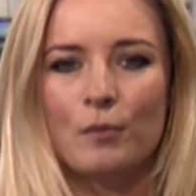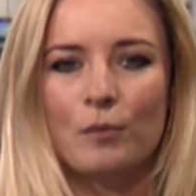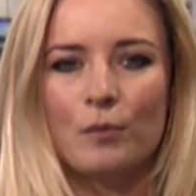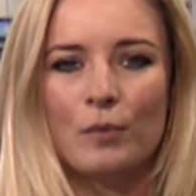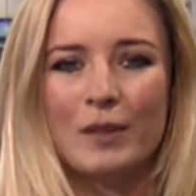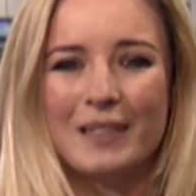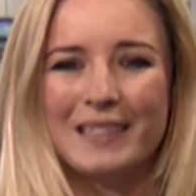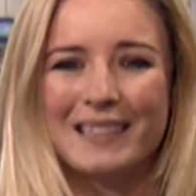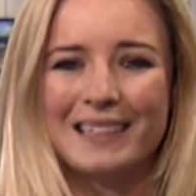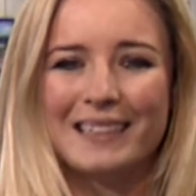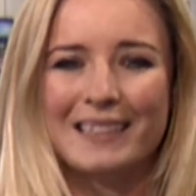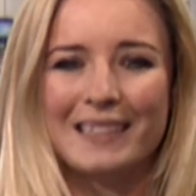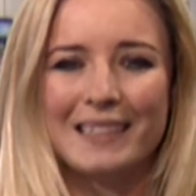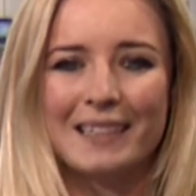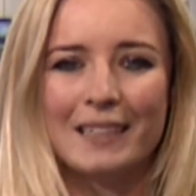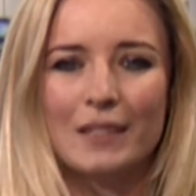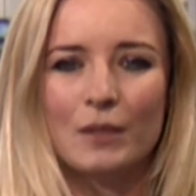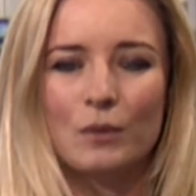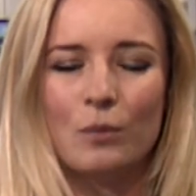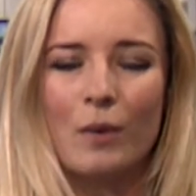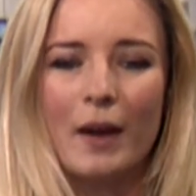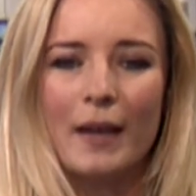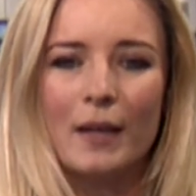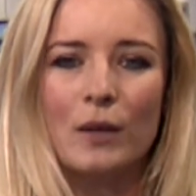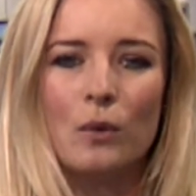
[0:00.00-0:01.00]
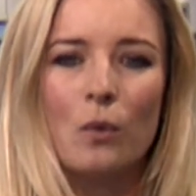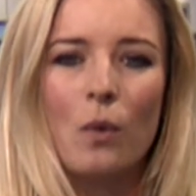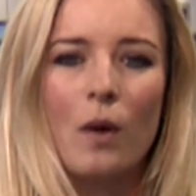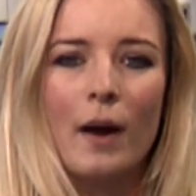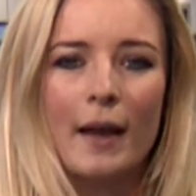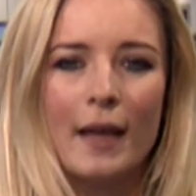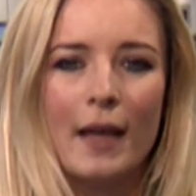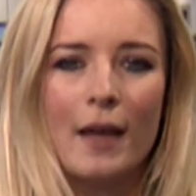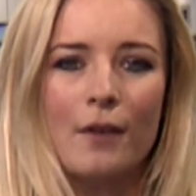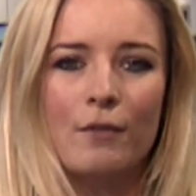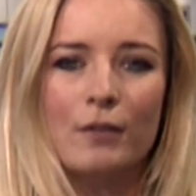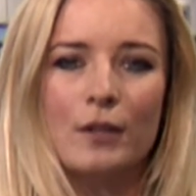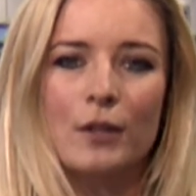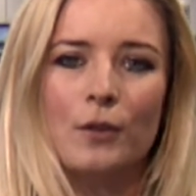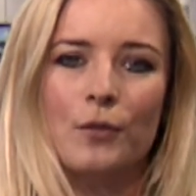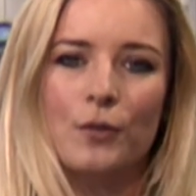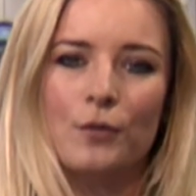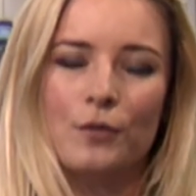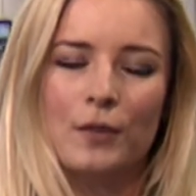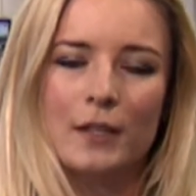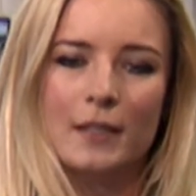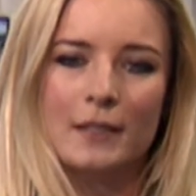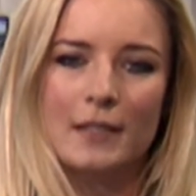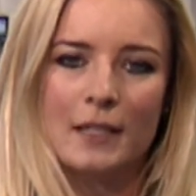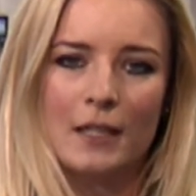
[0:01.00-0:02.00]
We did see this weigh quite heavily on the
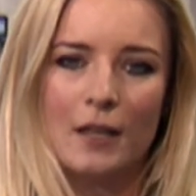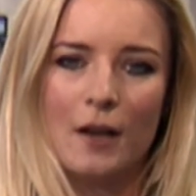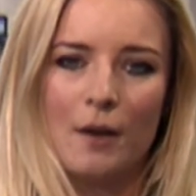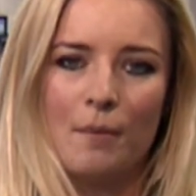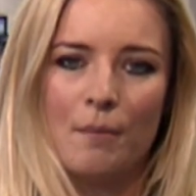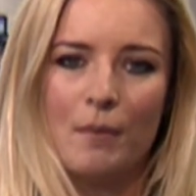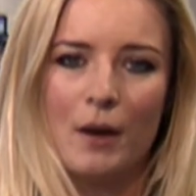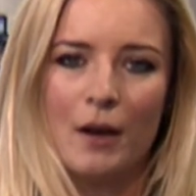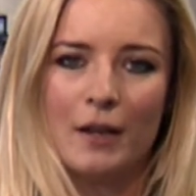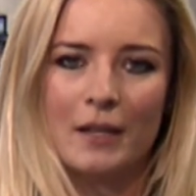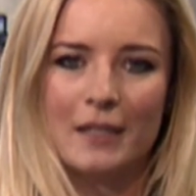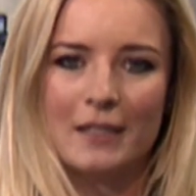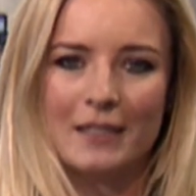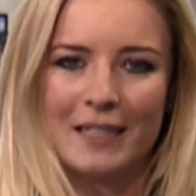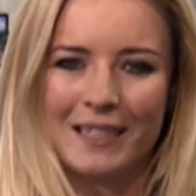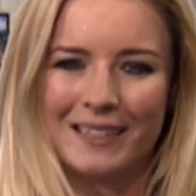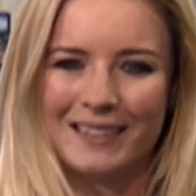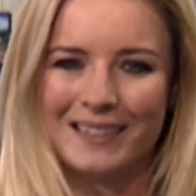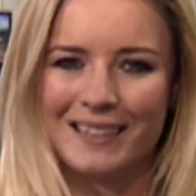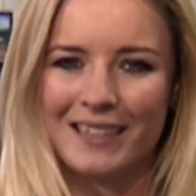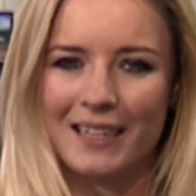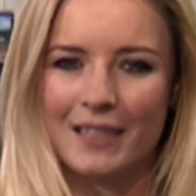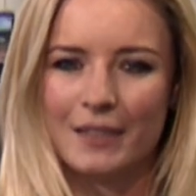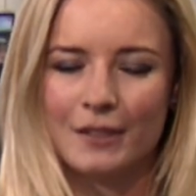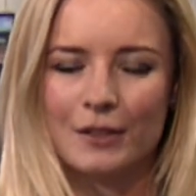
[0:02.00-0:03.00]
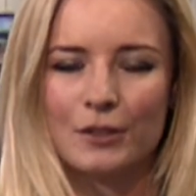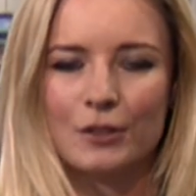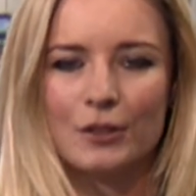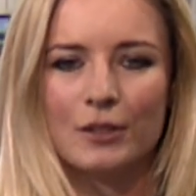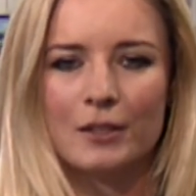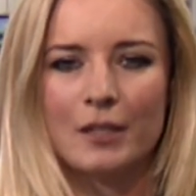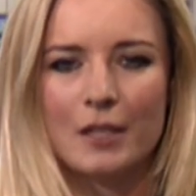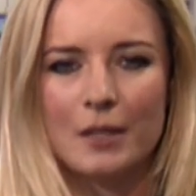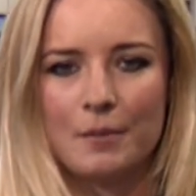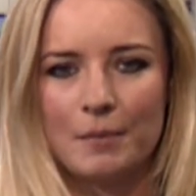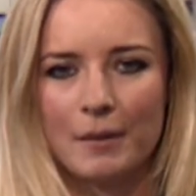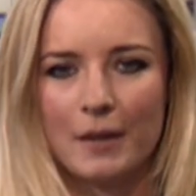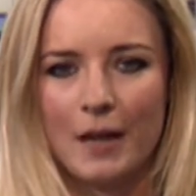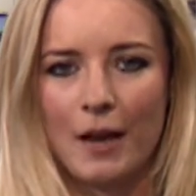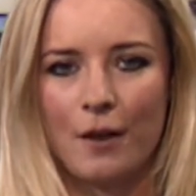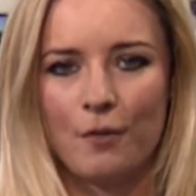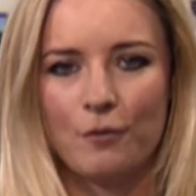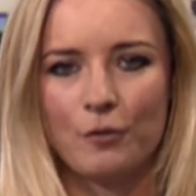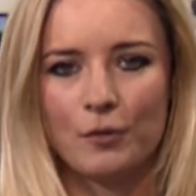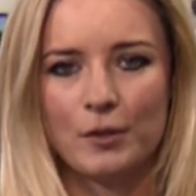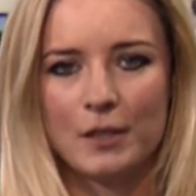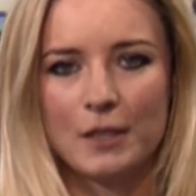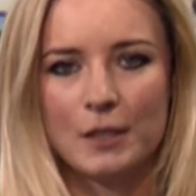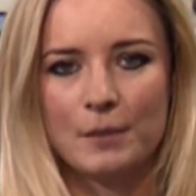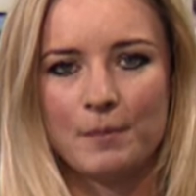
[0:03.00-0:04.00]
fixed income markets yesterday, so just keep an eye out
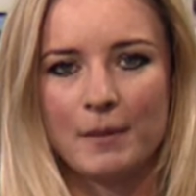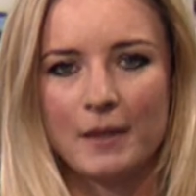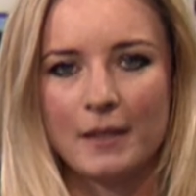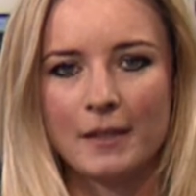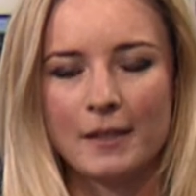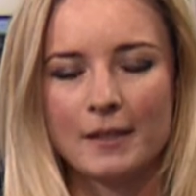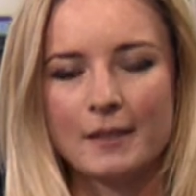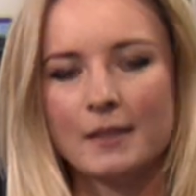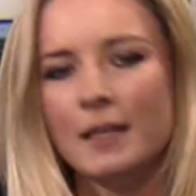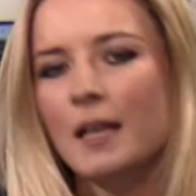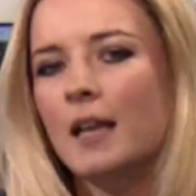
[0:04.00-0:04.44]
for these speakers.